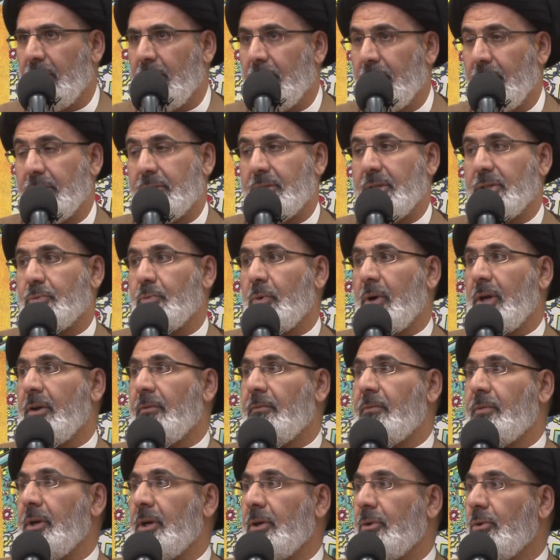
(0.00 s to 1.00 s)
This is one
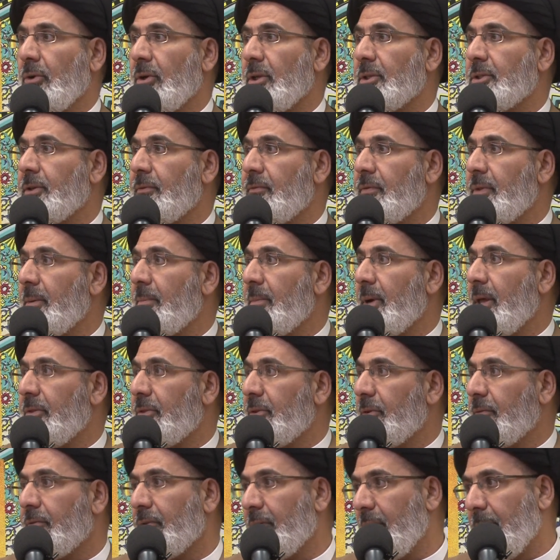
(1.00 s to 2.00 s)
of the goals of the
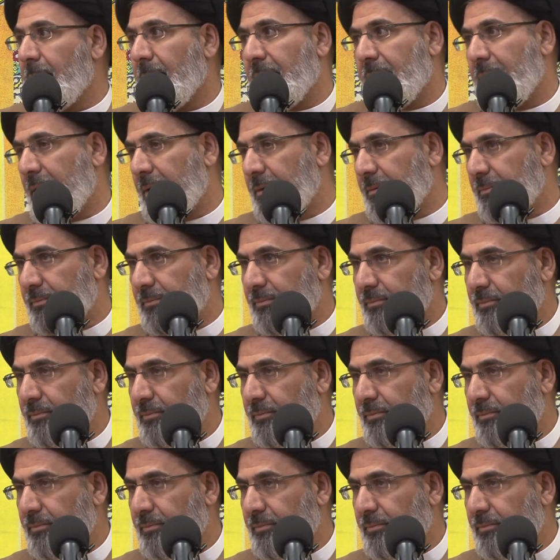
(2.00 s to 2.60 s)
month of Ramadan.